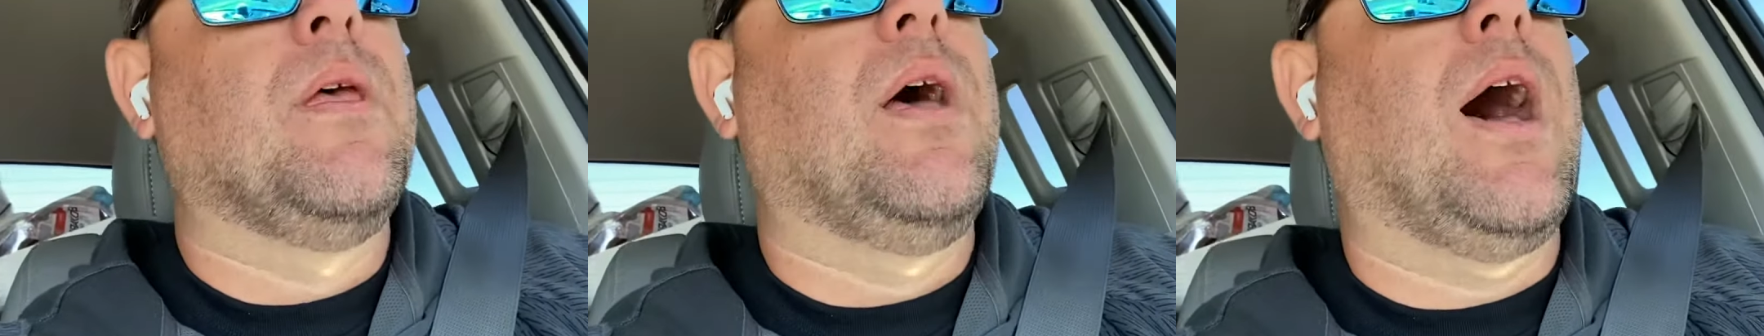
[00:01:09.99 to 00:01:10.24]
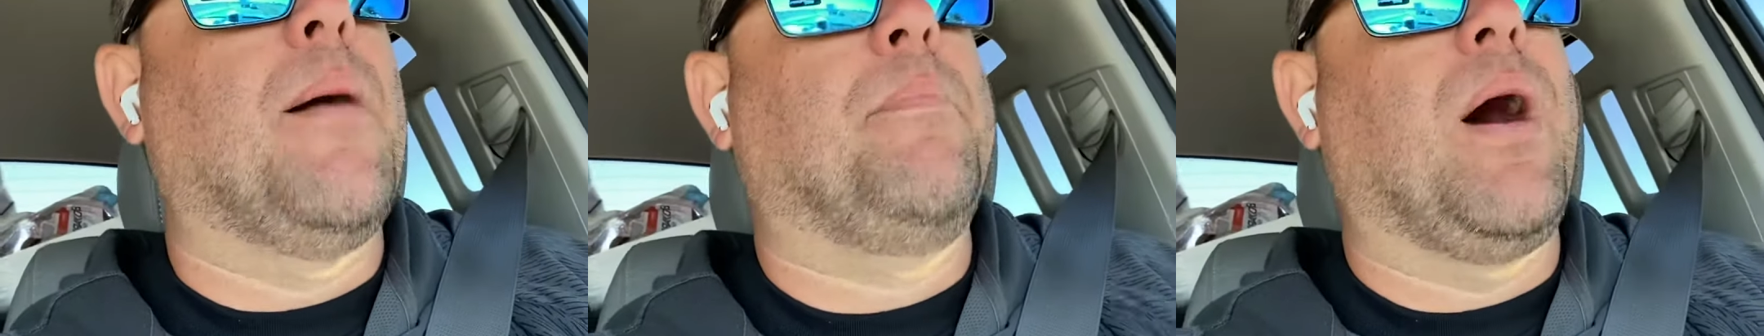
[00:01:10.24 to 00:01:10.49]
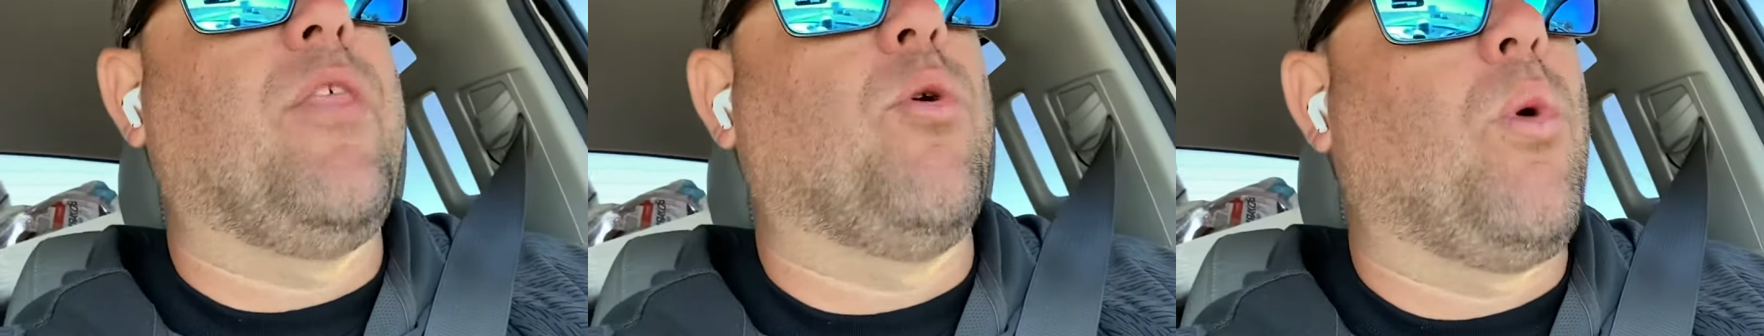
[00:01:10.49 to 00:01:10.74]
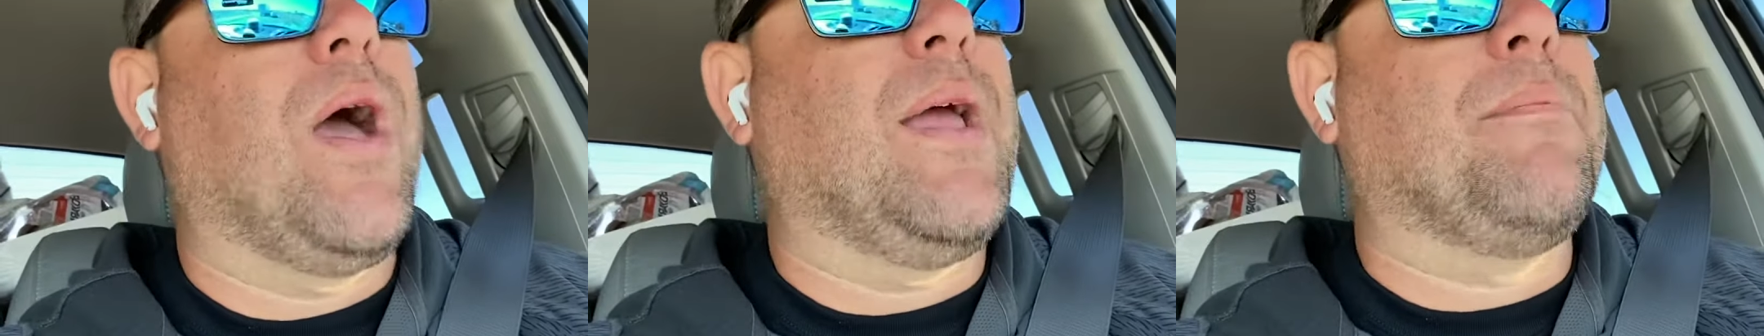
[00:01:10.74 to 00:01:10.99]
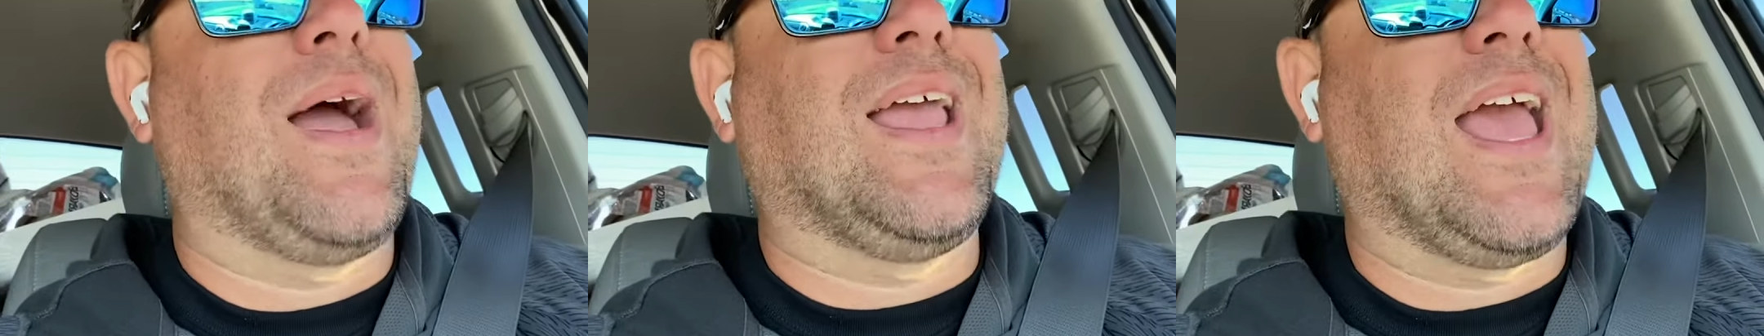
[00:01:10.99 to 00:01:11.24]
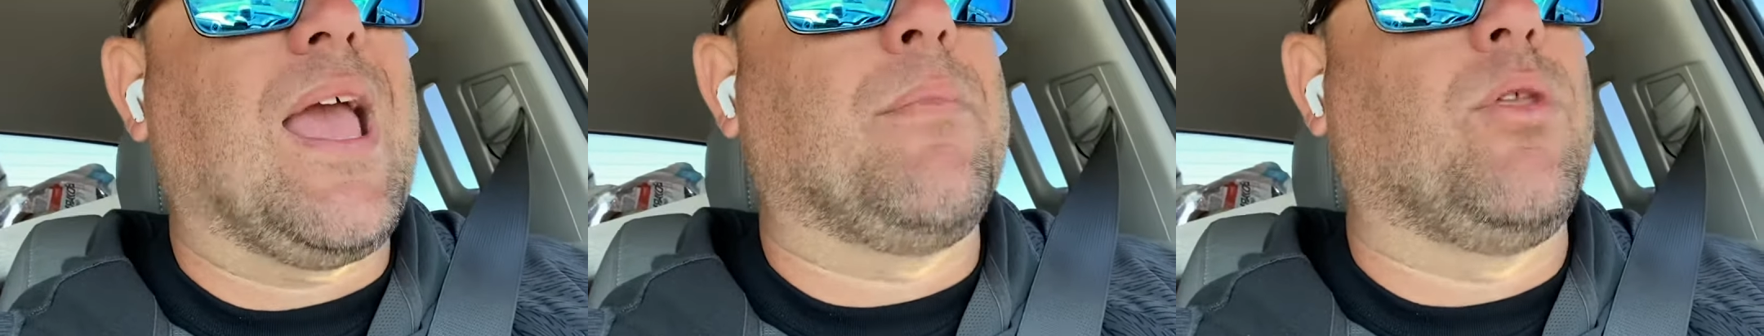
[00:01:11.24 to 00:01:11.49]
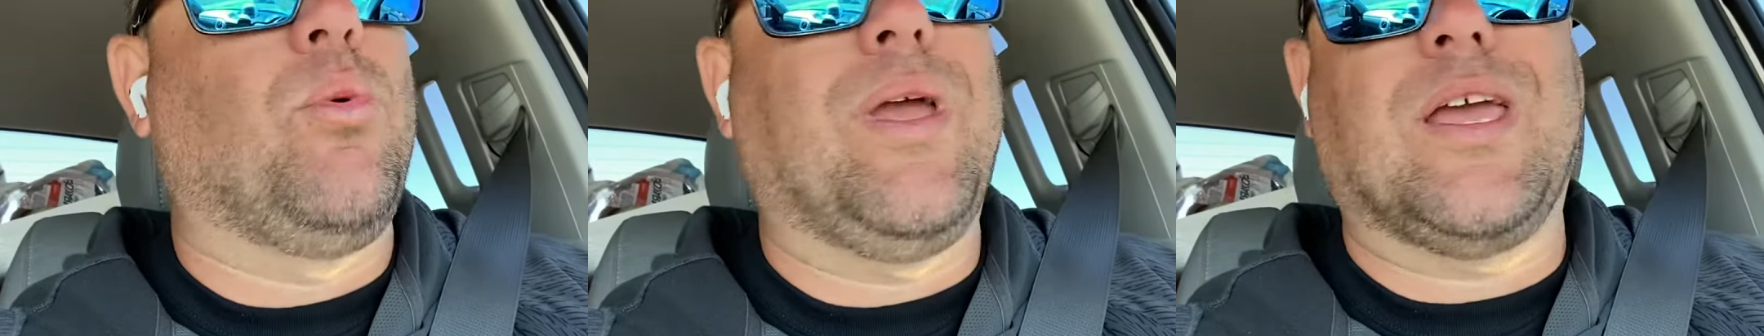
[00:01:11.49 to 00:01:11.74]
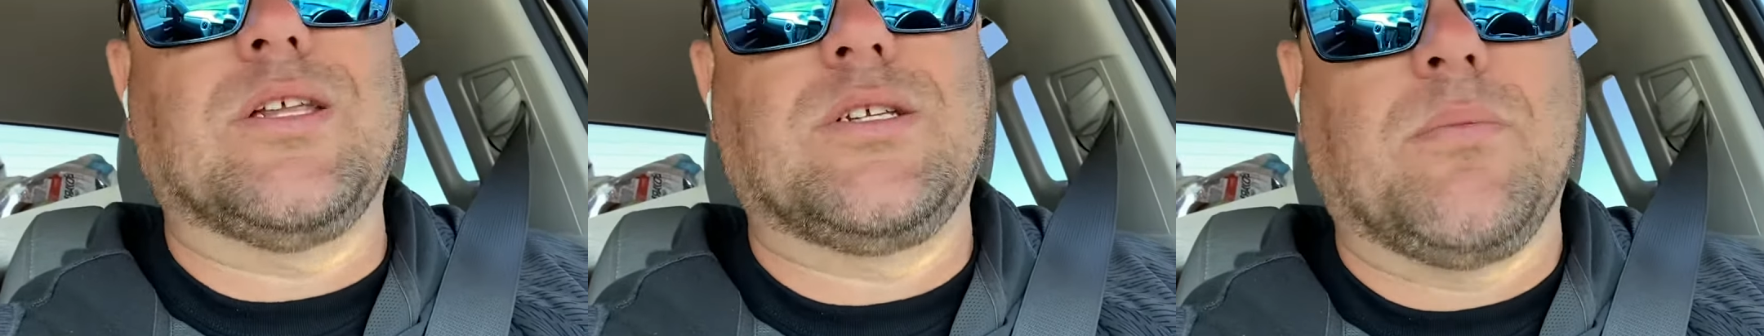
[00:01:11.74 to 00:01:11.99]
Um, by the way, my game of the
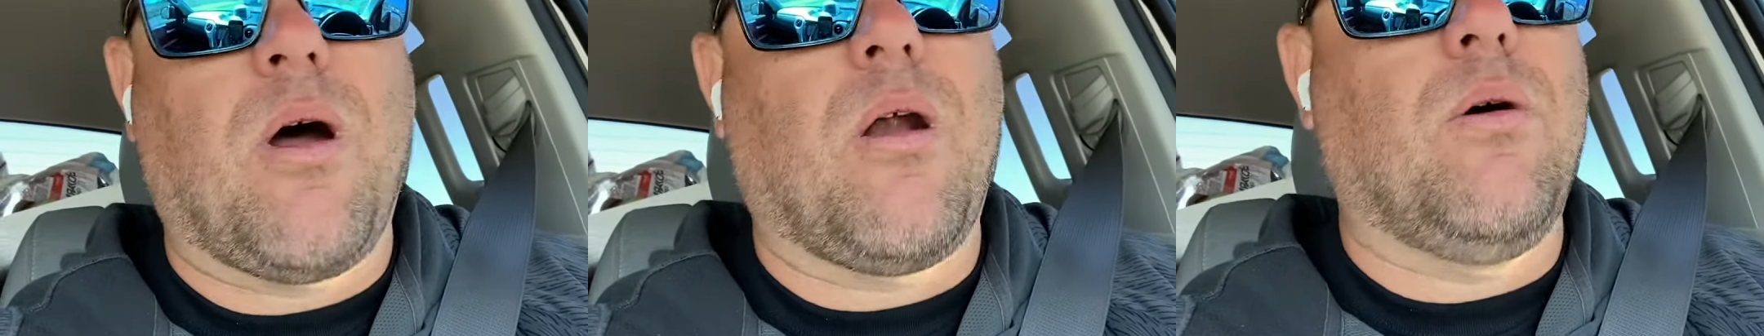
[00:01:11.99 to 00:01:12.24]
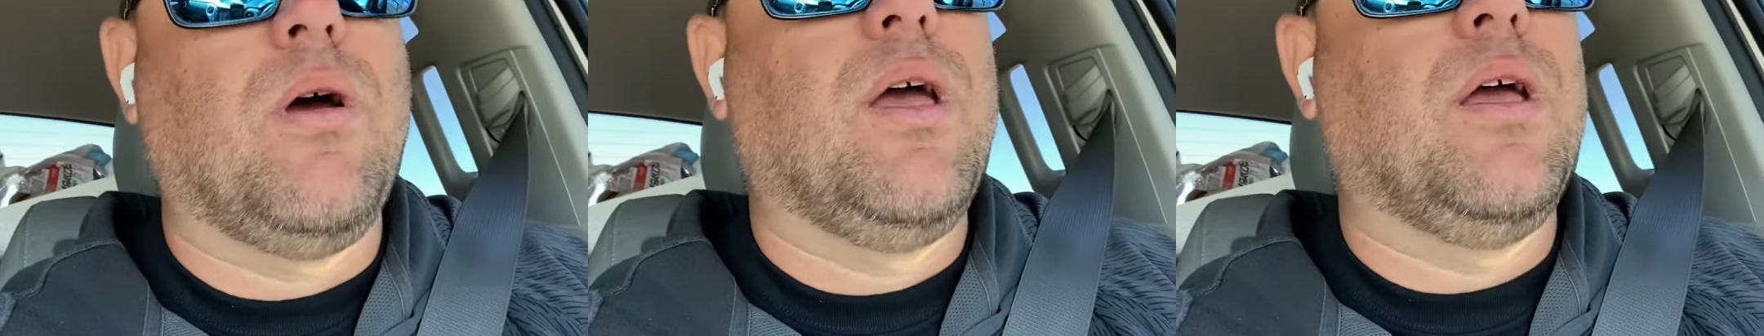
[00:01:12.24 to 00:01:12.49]
week is tomorrow.